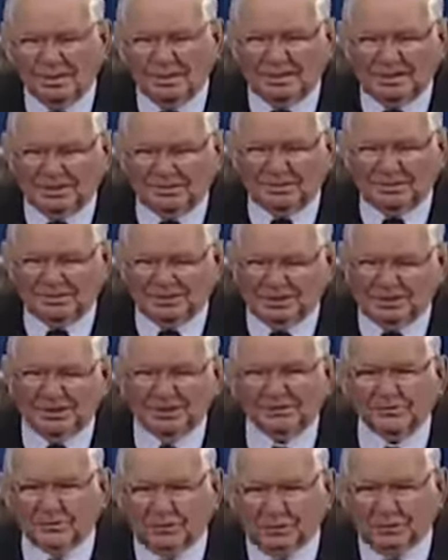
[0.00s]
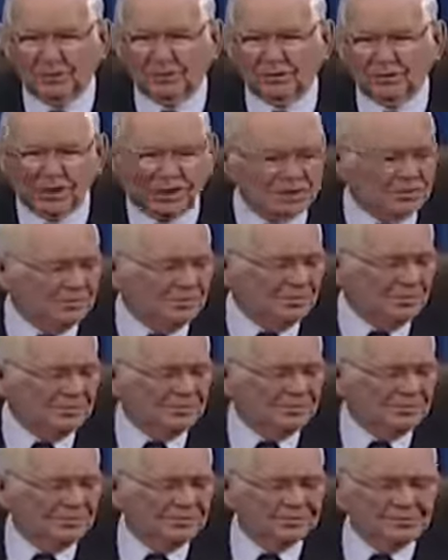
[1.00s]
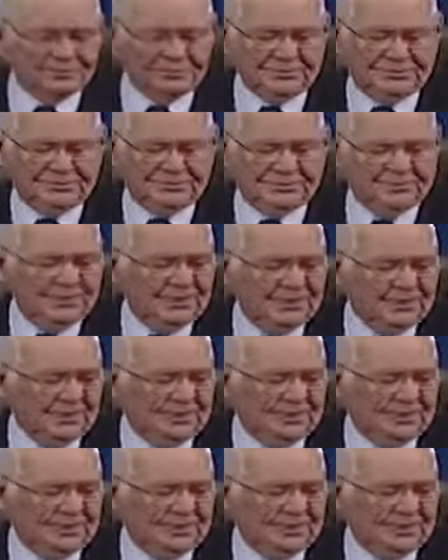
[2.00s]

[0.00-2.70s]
that is to say, as far as judgment is concerned.